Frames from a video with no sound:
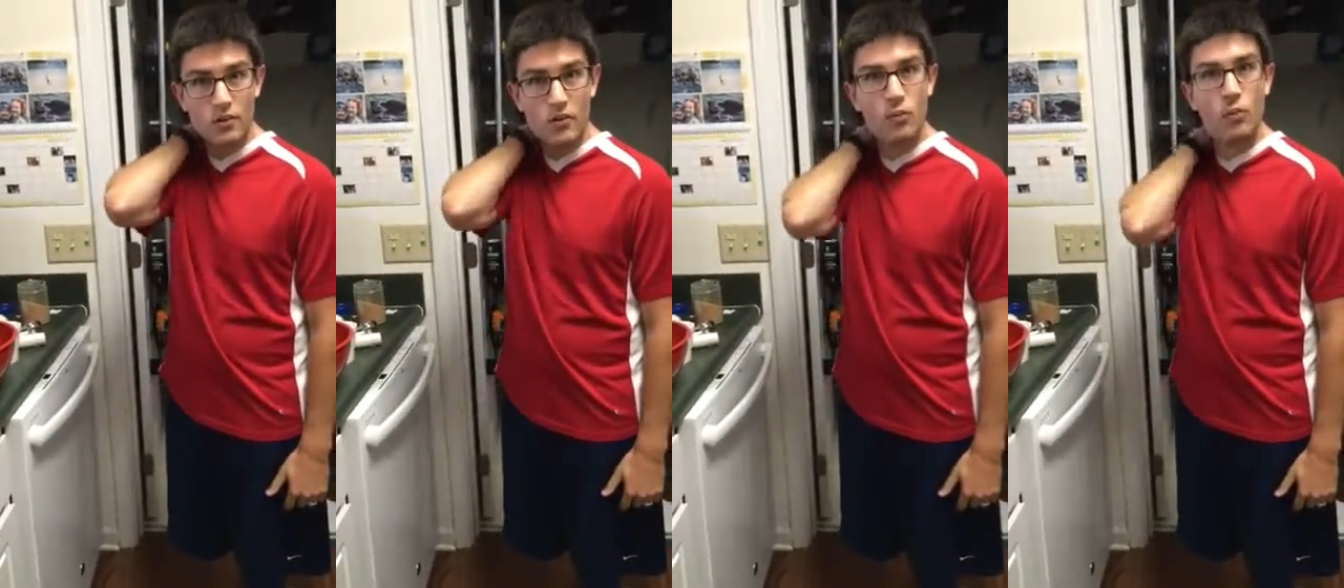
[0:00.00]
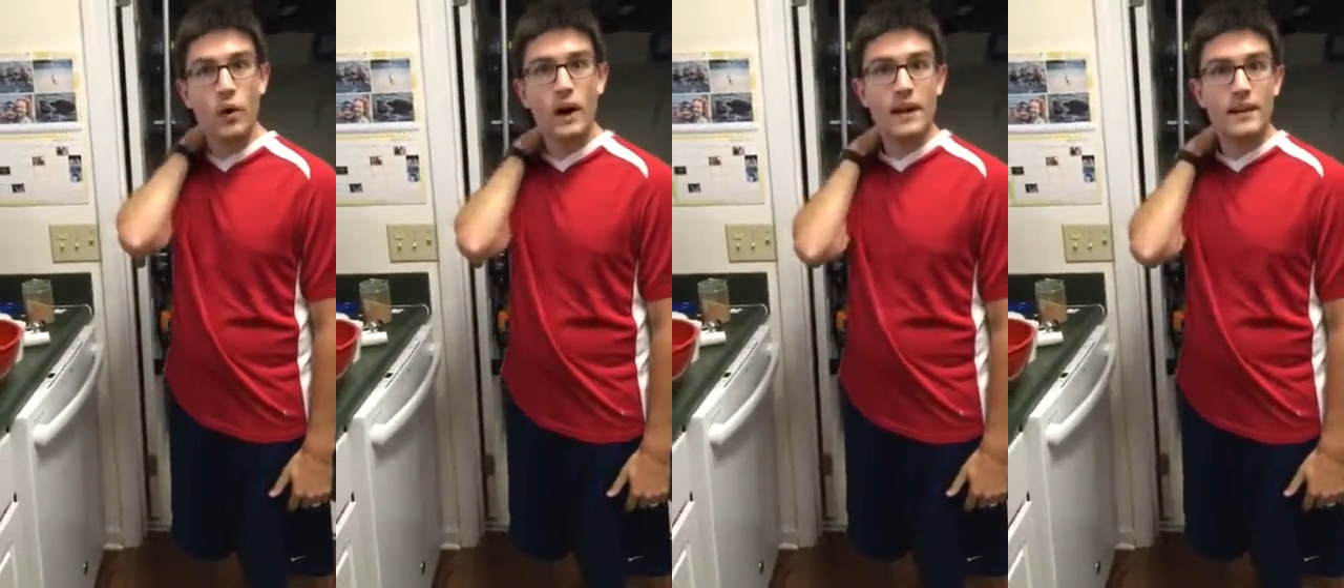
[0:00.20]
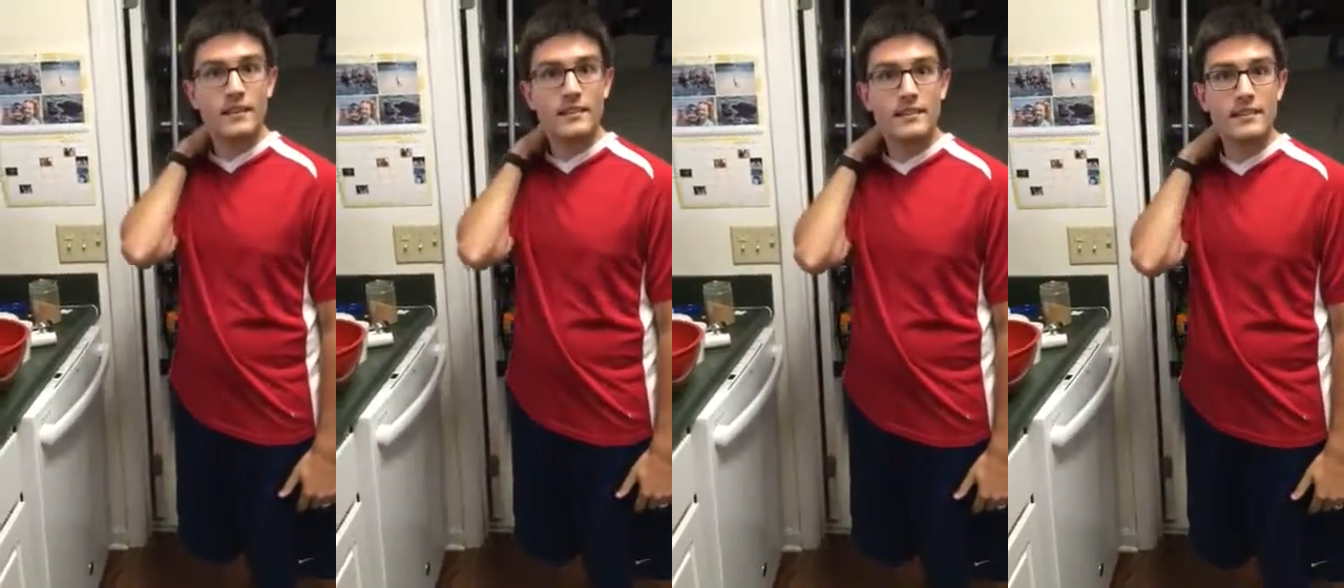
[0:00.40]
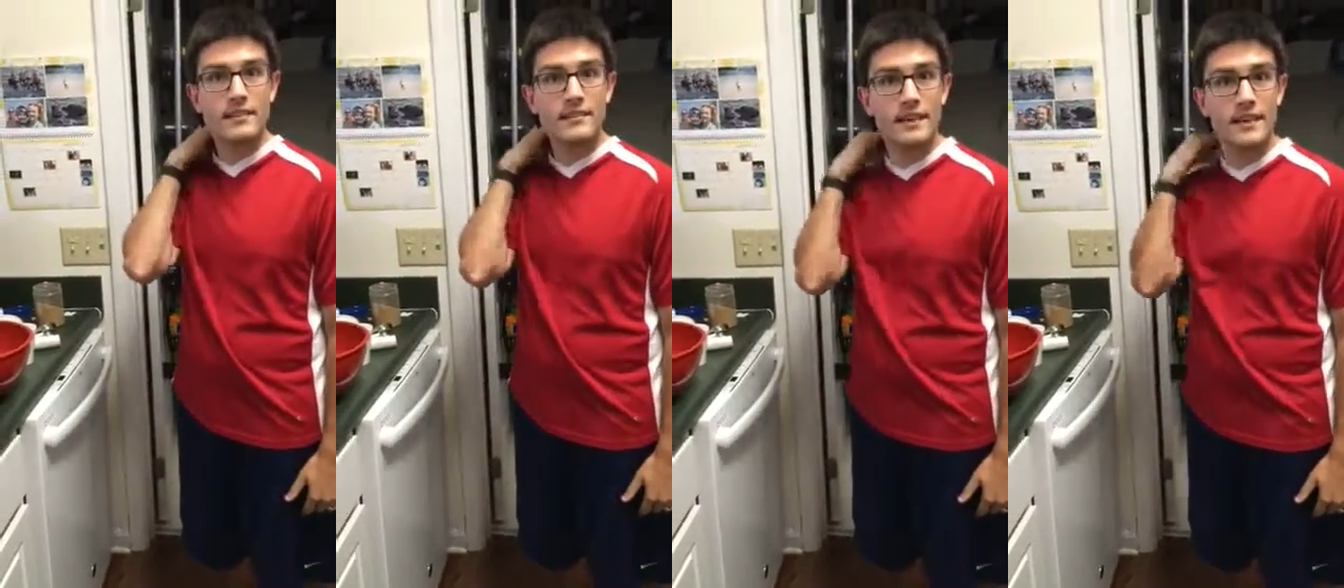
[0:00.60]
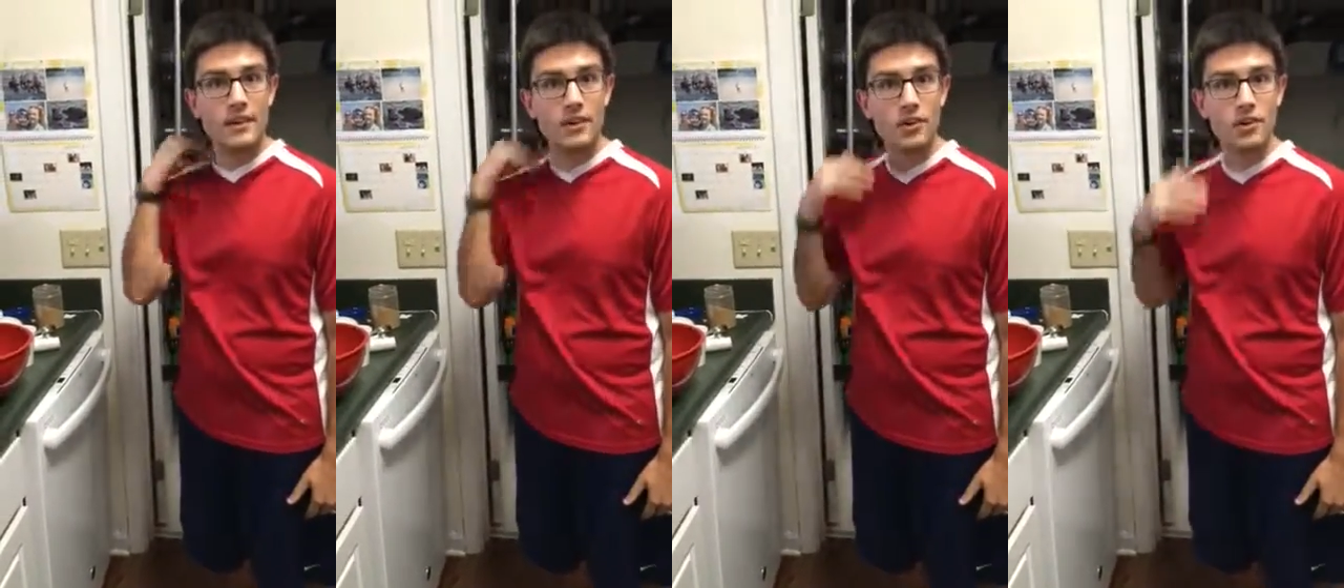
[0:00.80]
What is a
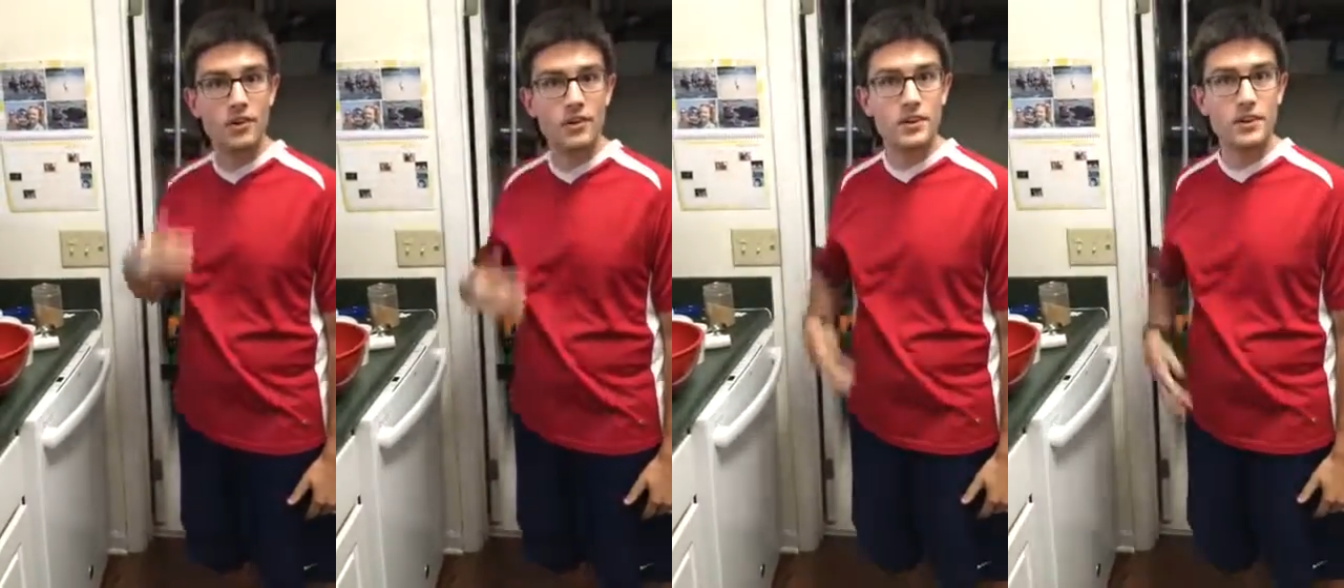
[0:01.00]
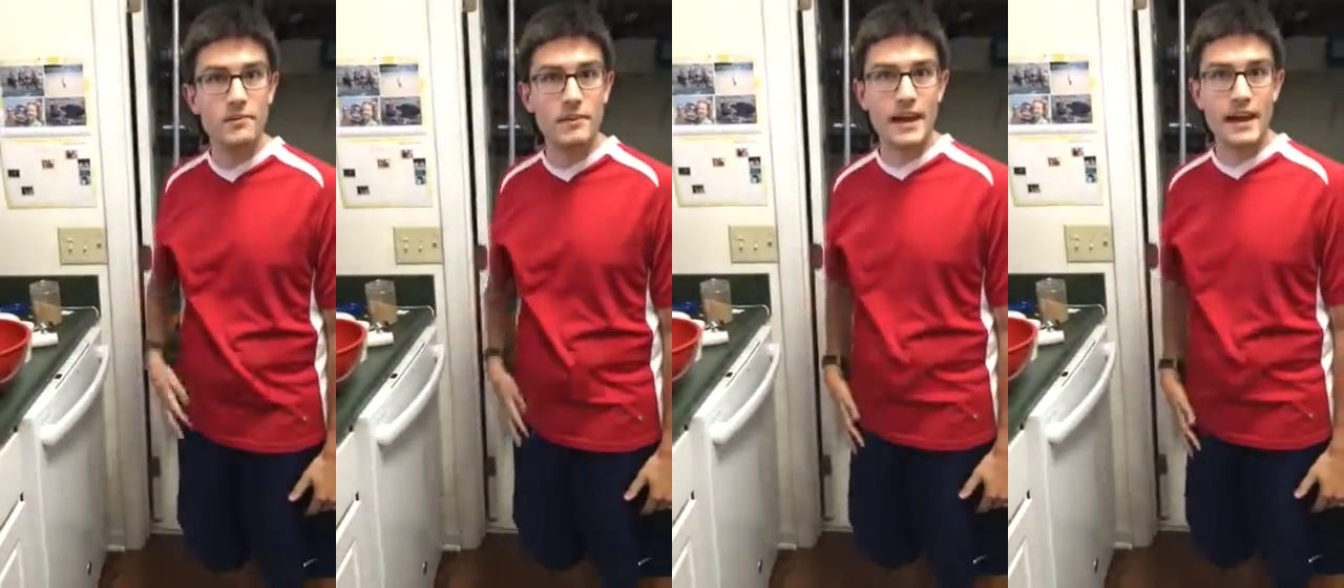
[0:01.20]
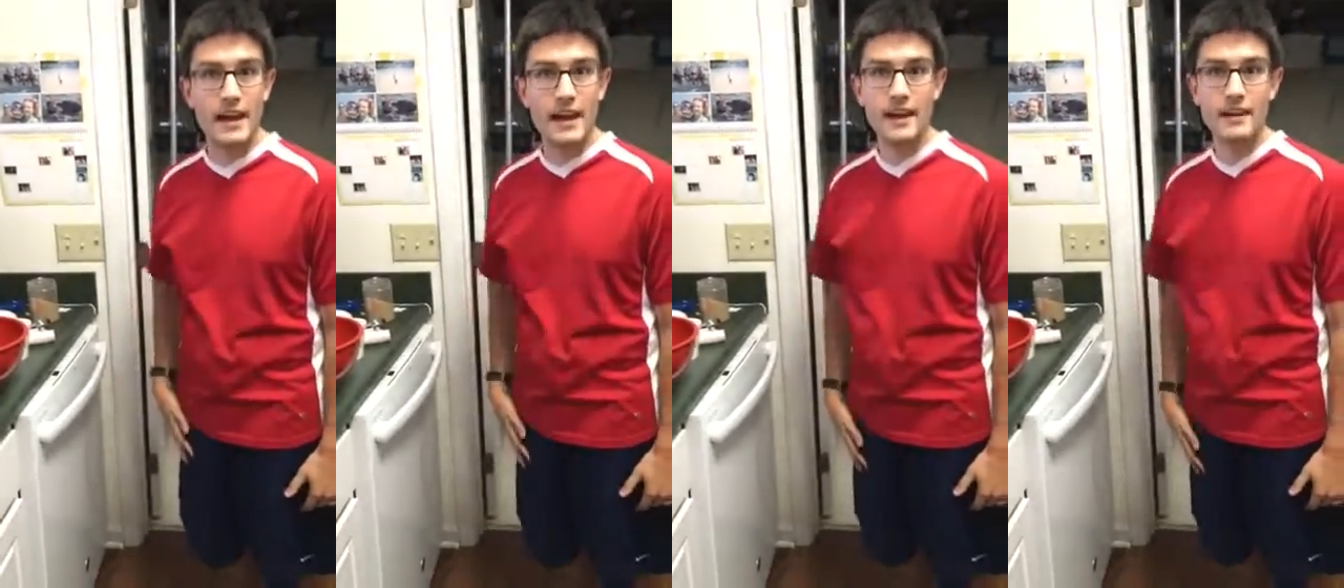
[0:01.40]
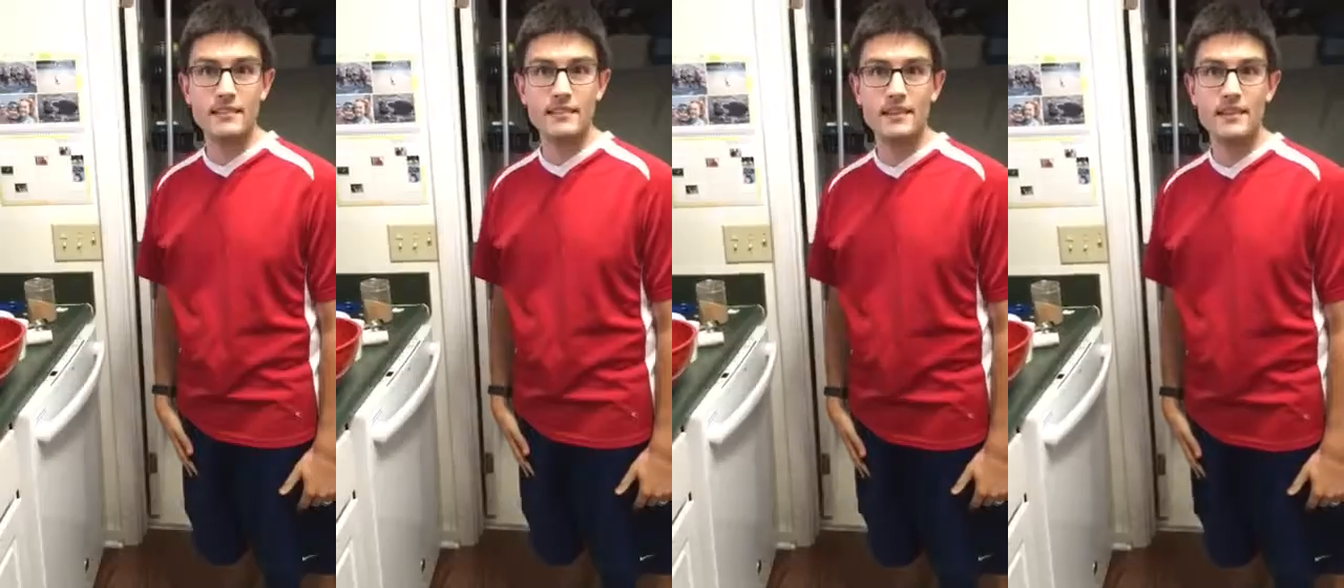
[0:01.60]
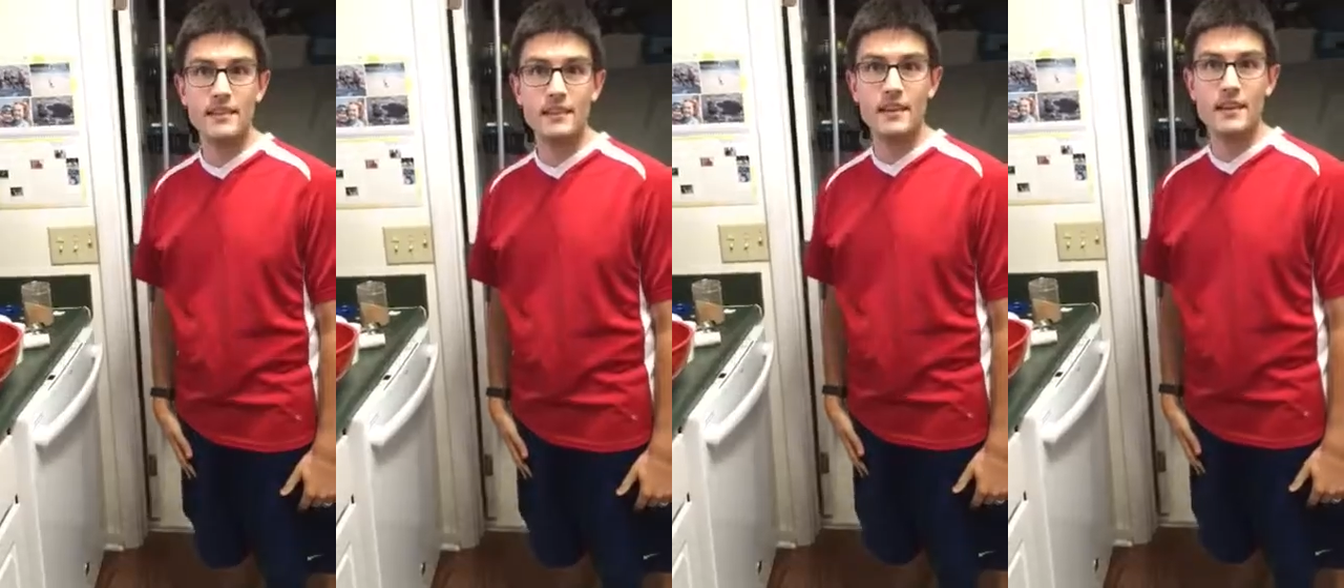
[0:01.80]
sinkhole, you may
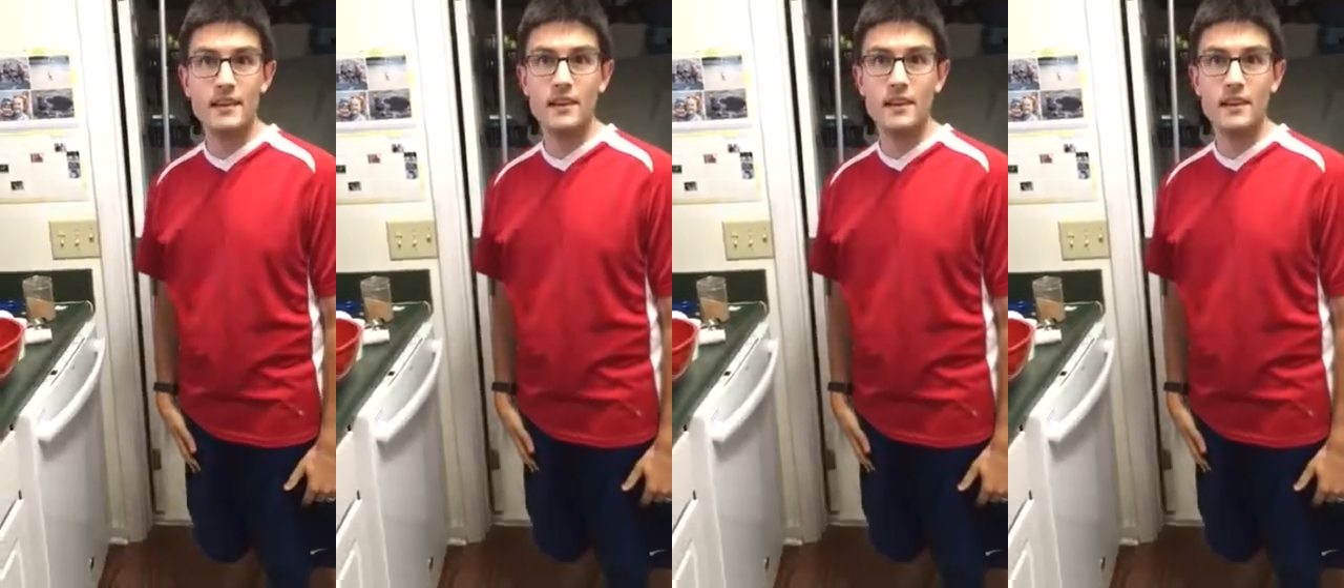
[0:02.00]
ask?